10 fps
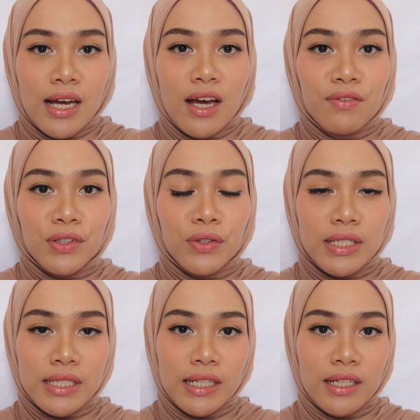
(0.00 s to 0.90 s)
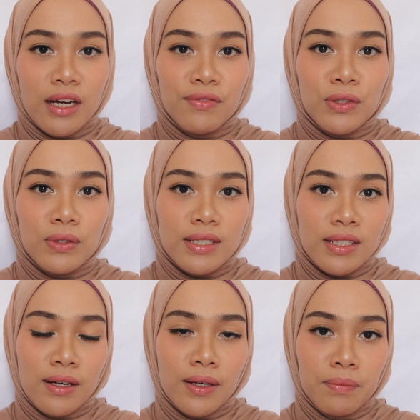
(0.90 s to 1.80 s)
Have a great day, have a good
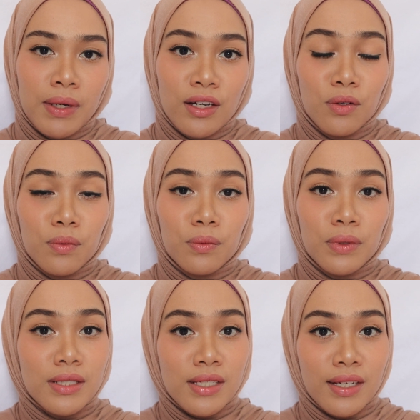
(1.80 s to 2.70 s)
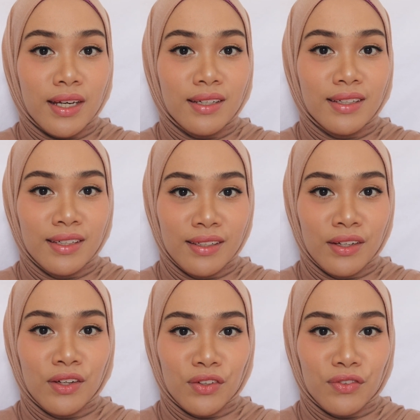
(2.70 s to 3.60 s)
time. I hope we'll see you again in
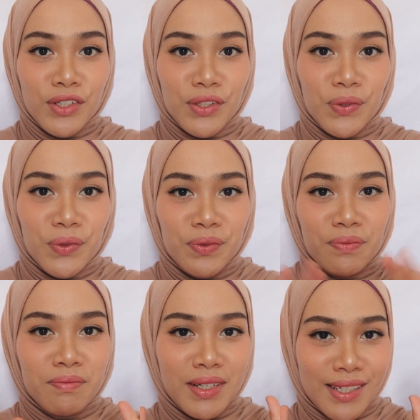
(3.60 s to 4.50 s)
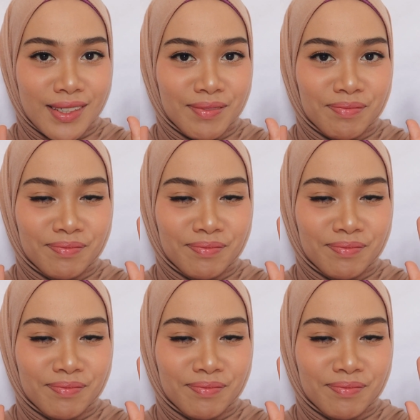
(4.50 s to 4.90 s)
another video. Bye.